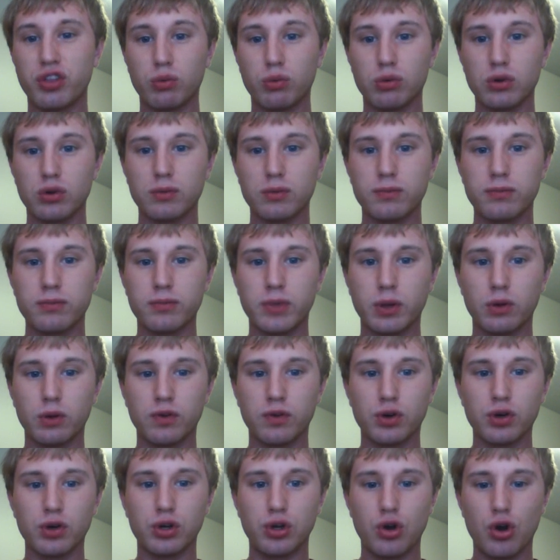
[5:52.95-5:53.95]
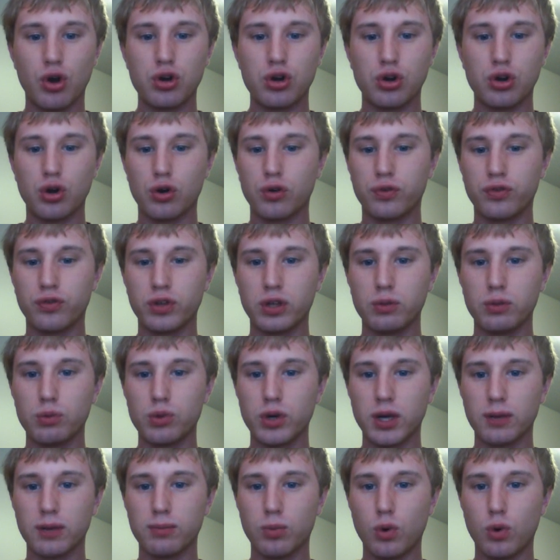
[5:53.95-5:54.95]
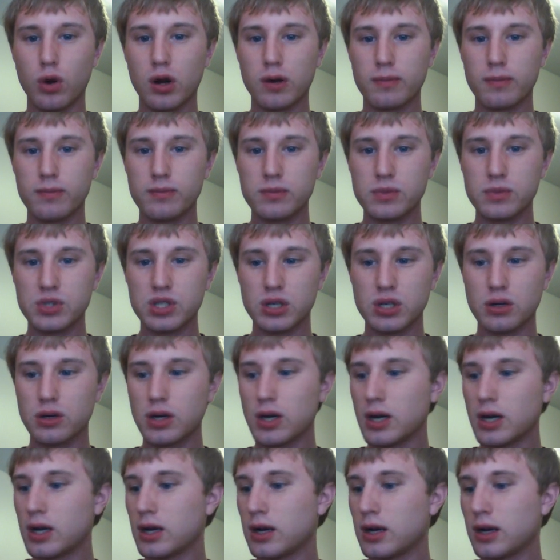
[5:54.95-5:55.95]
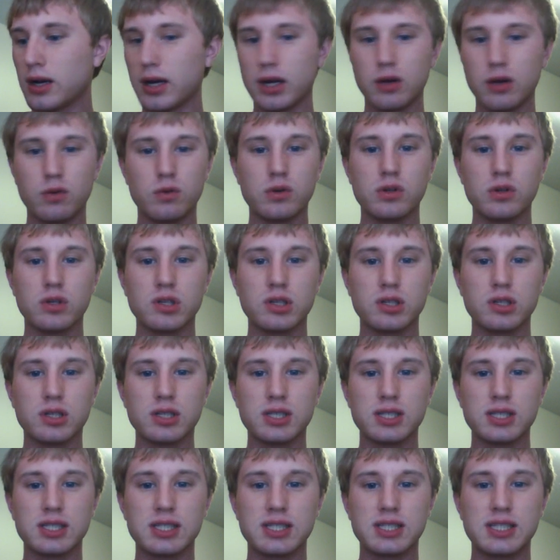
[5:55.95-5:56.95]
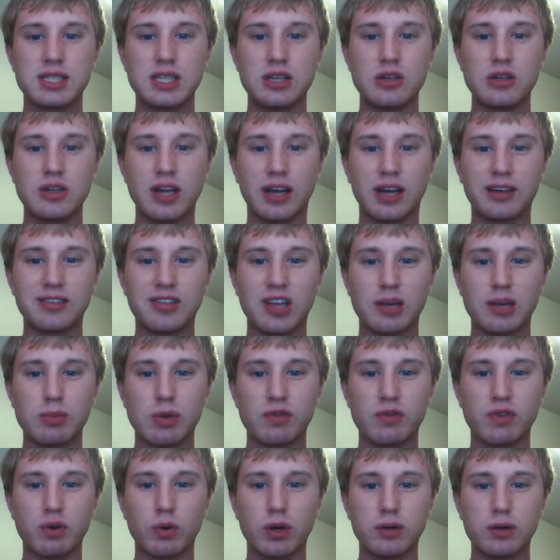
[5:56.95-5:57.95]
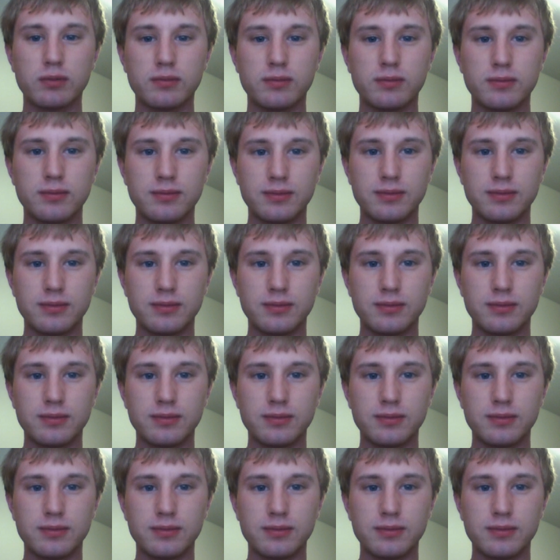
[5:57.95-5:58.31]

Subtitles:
They were very good, and hopefully we'll get more. So I will see you next time, everyone.